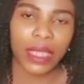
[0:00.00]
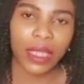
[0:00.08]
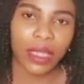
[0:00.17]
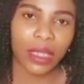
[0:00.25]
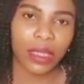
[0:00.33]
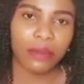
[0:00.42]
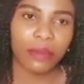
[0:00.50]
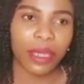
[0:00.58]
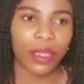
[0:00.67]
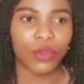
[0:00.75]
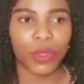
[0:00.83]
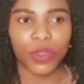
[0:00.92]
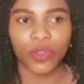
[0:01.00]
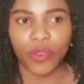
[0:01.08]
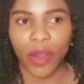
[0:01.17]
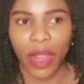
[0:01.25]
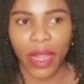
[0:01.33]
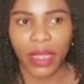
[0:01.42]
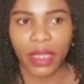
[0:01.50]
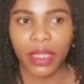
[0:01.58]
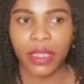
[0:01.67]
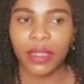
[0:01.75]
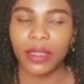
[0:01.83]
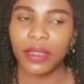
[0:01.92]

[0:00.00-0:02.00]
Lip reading: easy, but we tried.